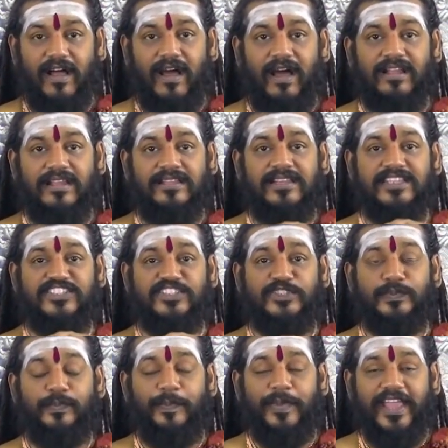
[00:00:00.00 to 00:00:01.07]
on the
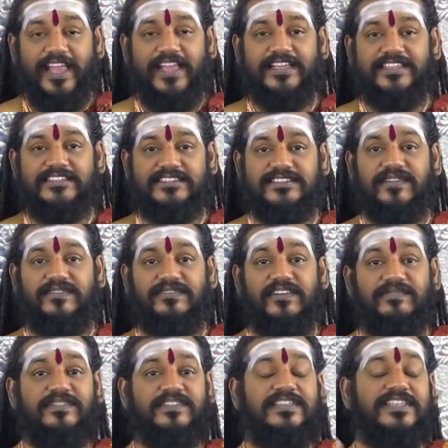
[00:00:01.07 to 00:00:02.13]
space, the
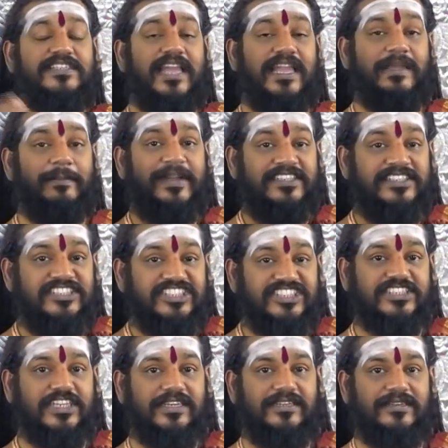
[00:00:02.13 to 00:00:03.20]
fifth
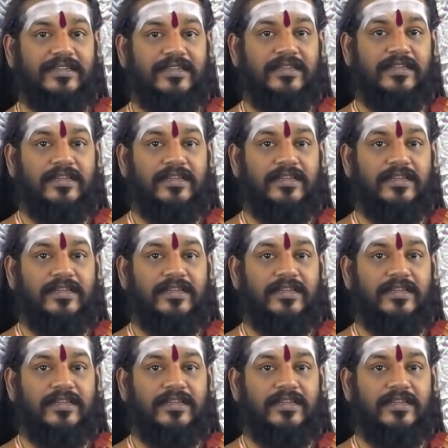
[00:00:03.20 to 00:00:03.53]
dimension